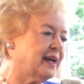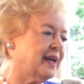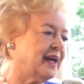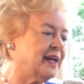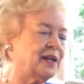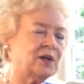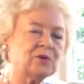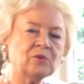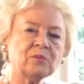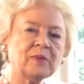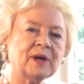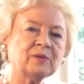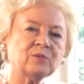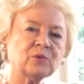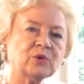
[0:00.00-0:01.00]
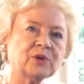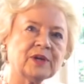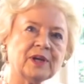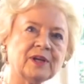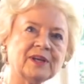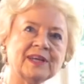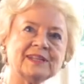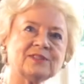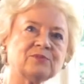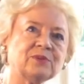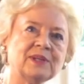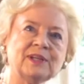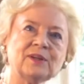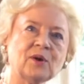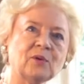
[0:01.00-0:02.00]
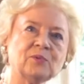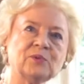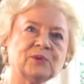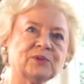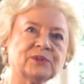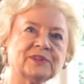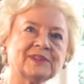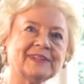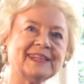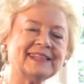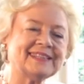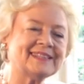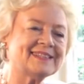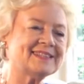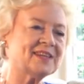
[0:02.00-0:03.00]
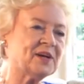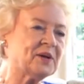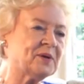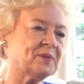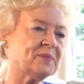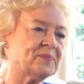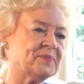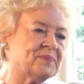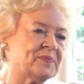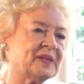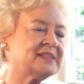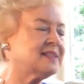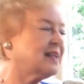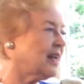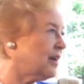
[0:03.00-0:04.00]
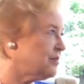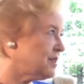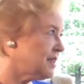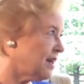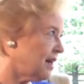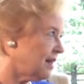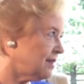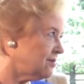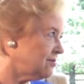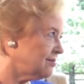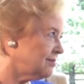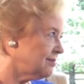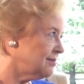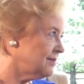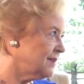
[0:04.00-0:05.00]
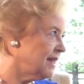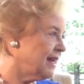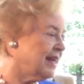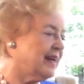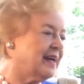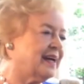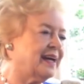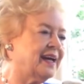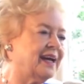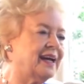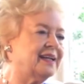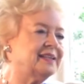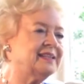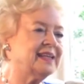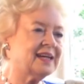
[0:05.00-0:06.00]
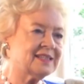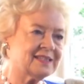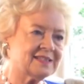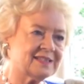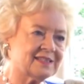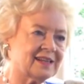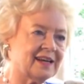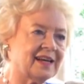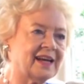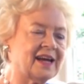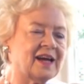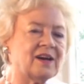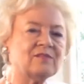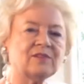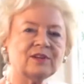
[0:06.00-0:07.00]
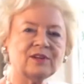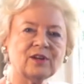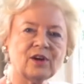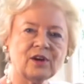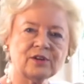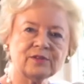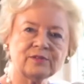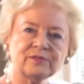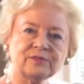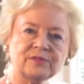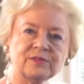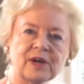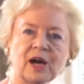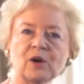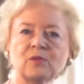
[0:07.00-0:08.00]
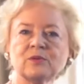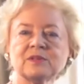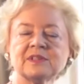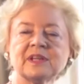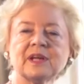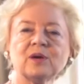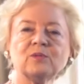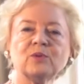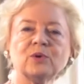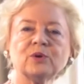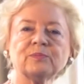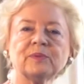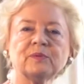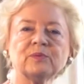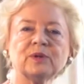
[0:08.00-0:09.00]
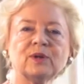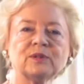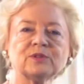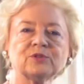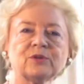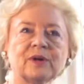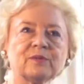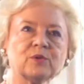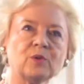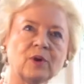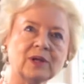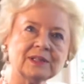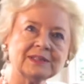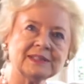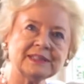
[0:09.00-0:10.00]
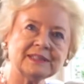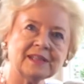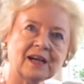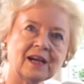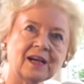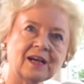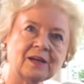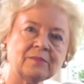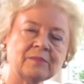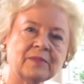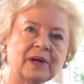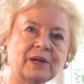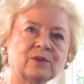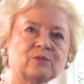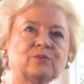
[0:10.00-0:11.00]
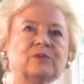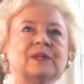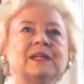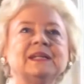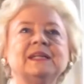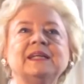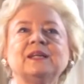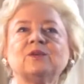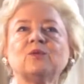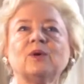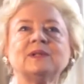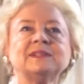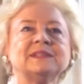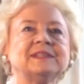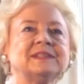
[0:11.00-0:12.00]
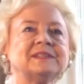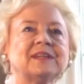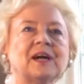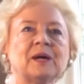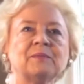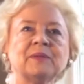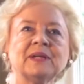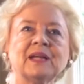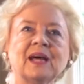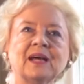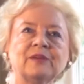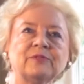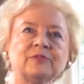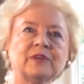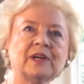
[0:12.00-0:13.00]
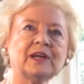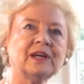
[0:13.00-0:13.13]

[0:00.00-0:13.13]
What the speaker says: And I don't mind working. It's really not work. It's a lifestyle. And yes, I have a lot of hours that I work, but we also have quality time. I don't really need quantity time in life.